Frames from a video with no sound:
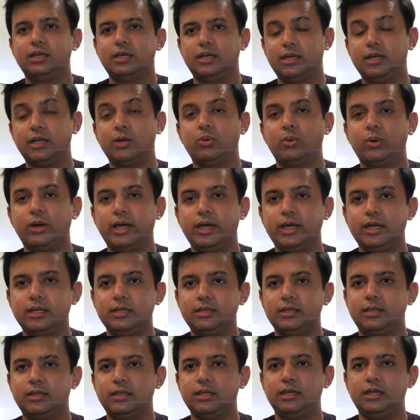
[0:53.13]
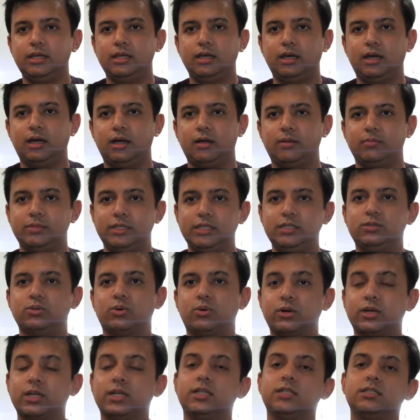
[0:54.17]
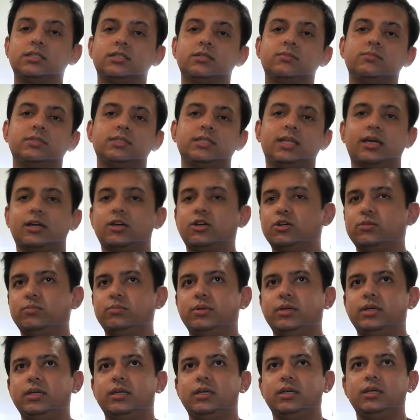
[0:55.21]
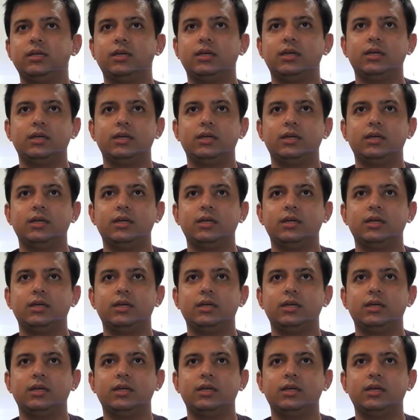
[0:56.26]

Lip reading: in a way, these organisms that could be